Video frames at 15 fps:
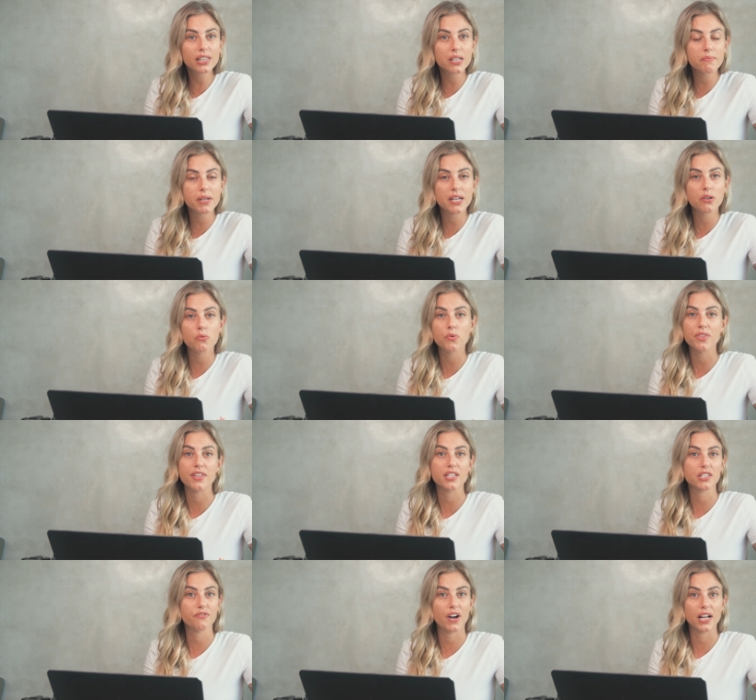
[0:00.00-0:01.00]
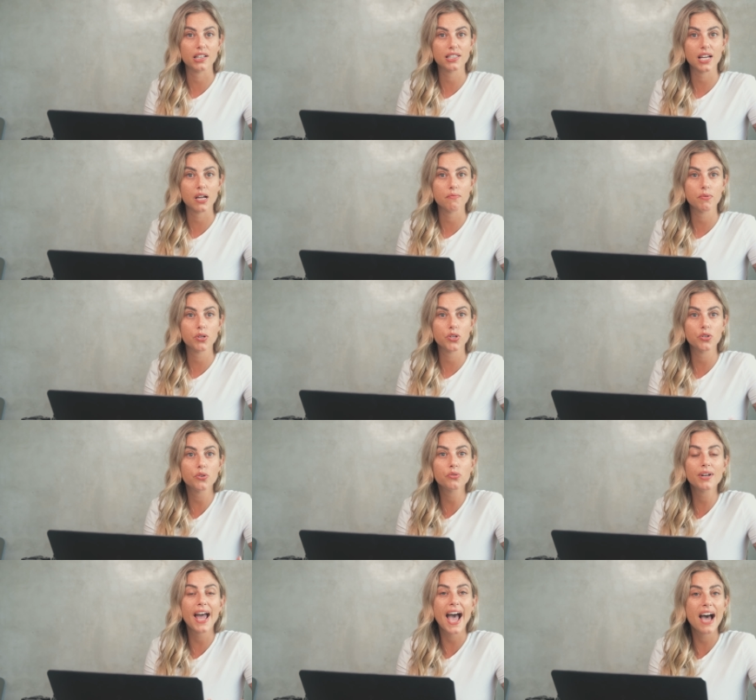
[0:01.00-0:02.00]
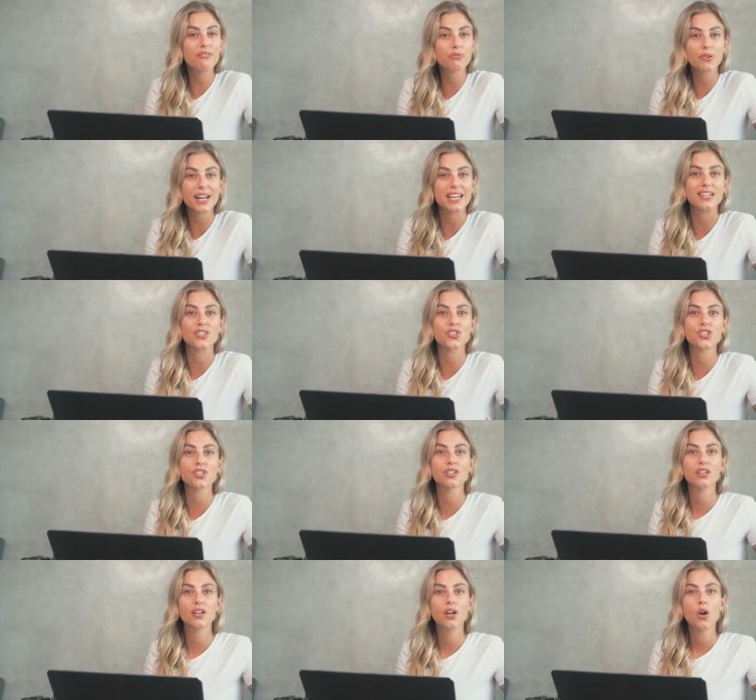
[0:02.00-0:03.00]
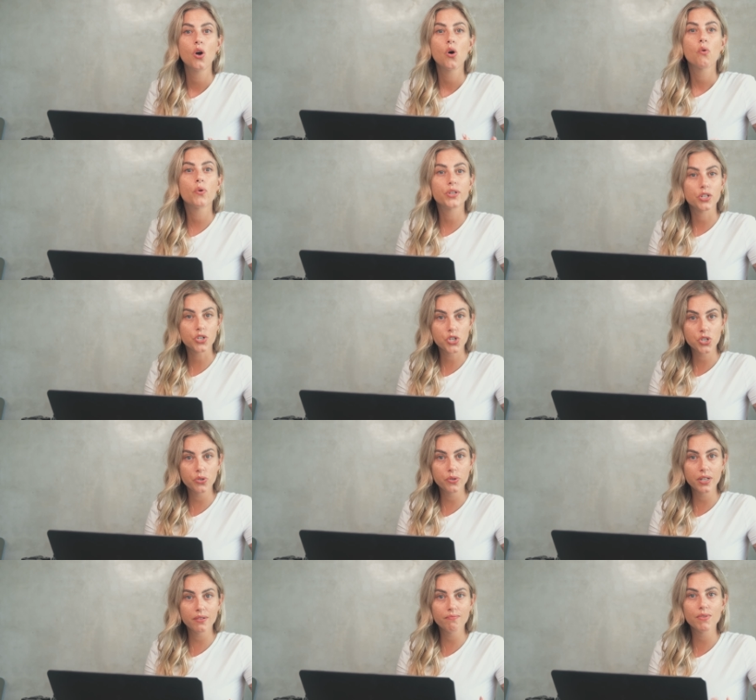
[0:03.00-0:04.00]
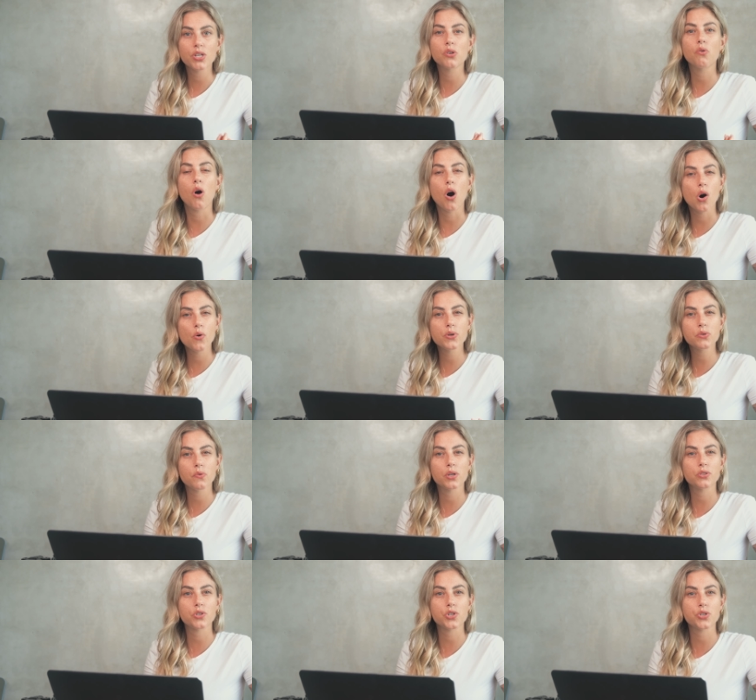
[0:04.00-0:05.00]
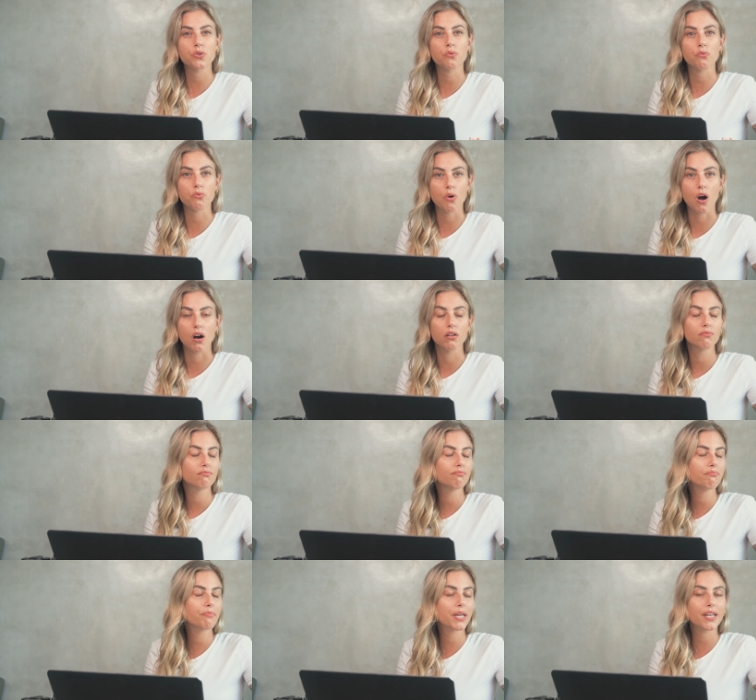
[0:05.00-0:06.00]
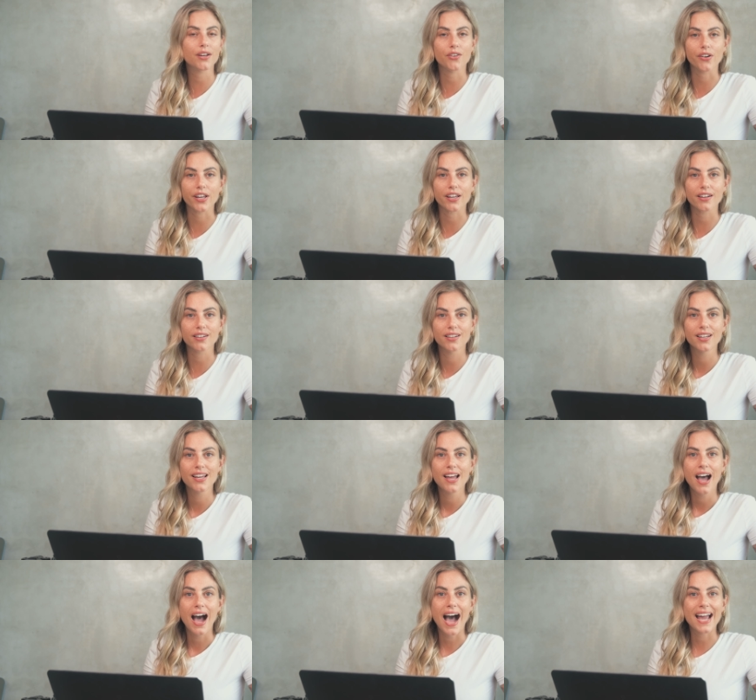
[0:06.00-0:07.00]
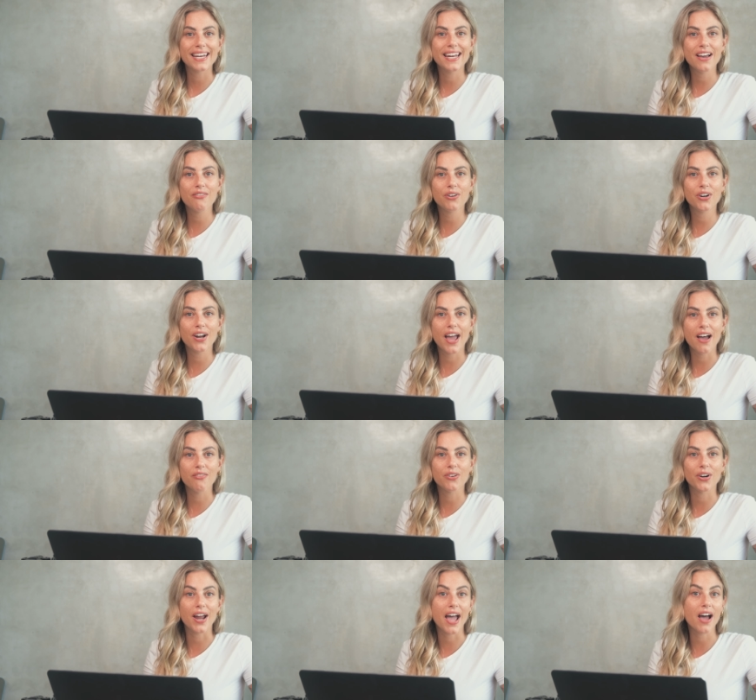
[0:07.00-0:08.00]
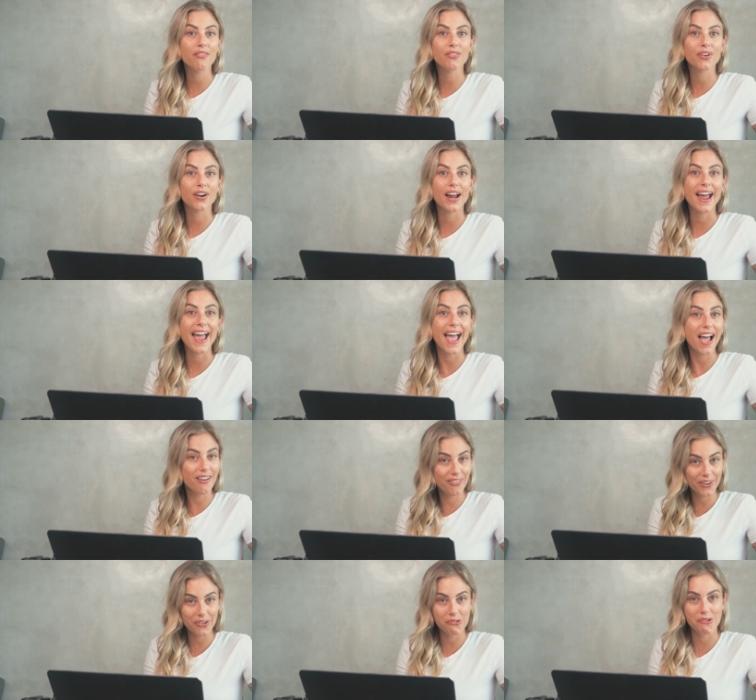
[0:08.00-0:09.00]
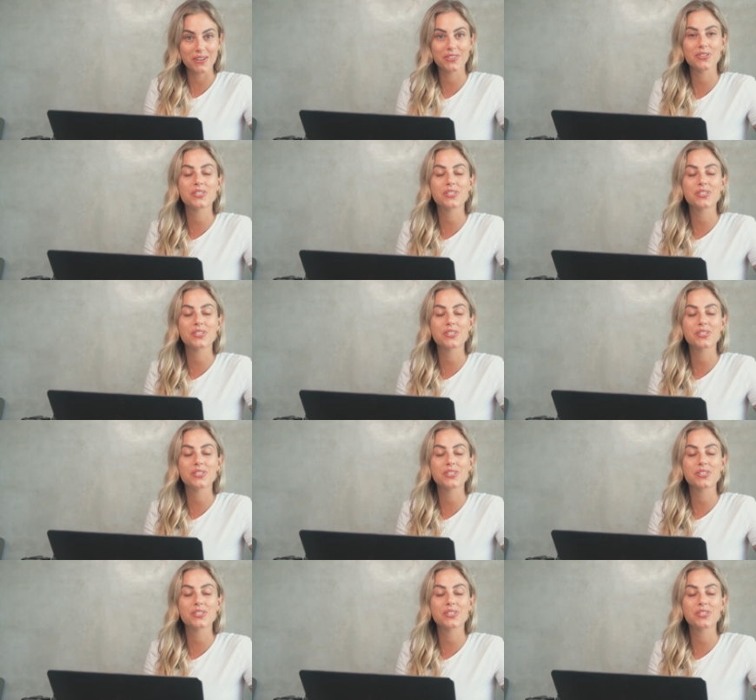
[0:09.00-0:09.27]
limited with this file type. You don't have range. When you're shooting, you always want to shoot raw, period. I never, ever want